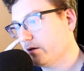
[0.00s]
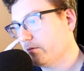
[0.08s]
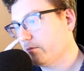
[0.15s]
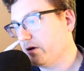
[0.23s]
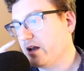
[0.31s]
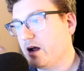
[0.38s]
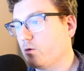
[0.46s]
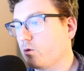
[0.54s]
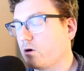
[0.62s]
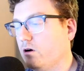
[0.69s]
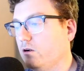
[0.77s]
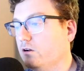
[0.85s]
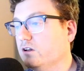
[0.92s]
But now we're
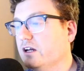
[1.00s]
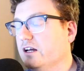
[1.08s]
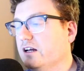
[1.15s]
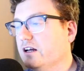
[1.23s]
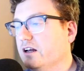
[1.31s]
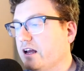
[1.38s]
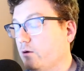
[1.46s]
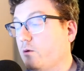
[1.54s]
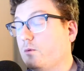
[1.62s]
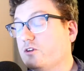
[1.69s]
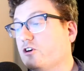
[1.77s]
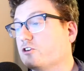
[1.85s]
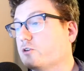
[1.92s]
all, and we
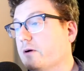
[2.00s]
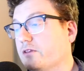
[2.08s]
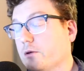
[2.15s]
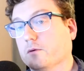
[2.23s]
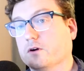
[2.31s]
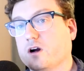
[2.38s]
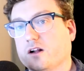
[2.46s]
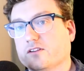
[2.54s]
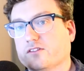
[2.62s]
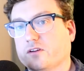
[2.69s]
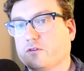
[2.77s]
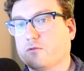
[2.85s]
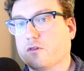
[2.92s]
talked about the
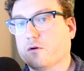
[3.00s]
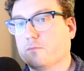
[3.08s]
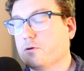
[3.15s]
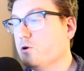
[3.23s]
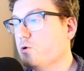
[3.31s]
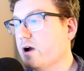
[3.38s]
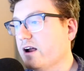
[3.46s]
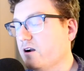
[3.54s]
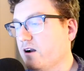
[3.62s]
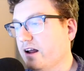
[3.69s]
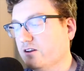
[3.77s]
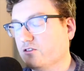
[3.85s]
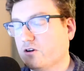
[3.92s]
concept of the puer
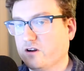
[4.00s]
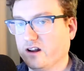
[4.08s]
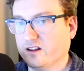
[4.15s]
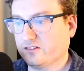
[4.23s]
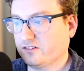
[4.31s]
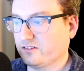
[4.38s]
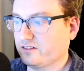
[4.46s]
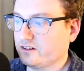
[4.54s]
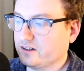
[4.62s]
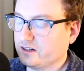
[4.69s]
aeternus,